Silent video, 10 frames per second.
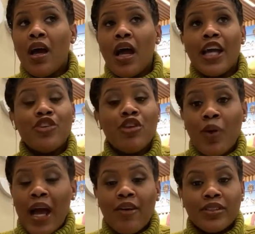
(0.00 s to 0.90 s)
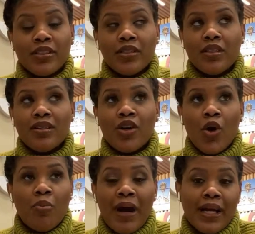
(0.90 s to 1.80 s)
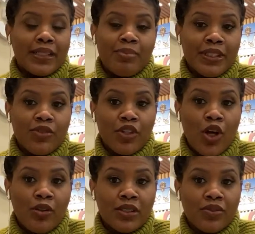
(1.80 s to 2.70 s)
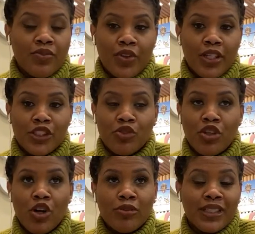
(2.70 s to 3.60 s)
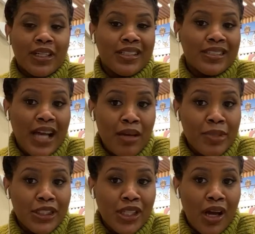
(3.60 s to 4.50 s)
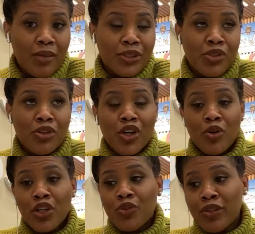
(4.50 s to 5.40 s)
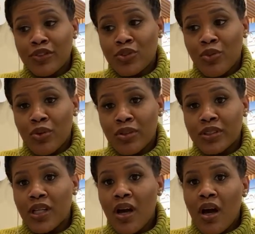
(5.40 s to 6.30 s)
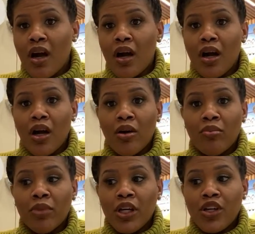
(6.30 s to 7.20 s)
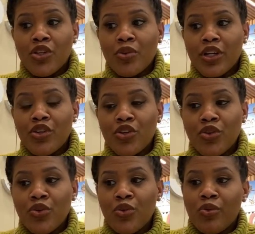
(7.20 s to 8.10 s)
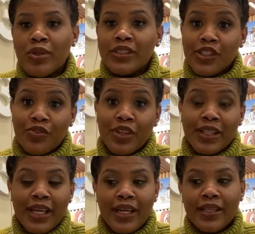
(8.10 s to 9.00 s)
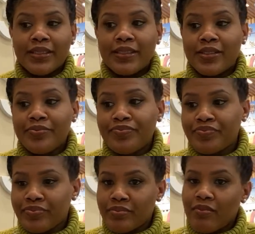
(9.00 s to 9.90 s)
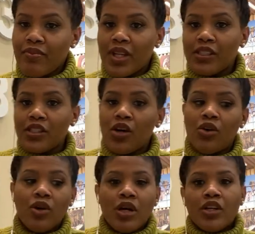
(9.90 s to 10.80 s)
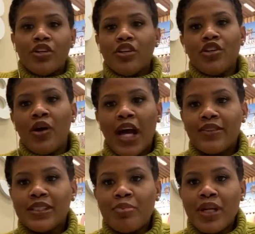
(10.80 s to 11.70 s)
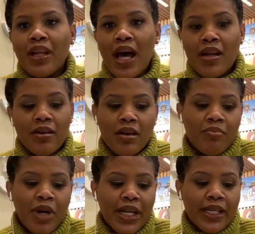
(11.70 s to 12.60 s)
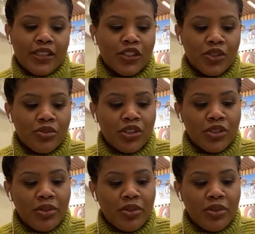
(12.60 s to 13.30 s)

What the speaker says: And you don't have to go buy expensive clothes for this. You can go to consignment shops. You could go to thrift stores. You can do different things. So you don't have to spend a lot of money to do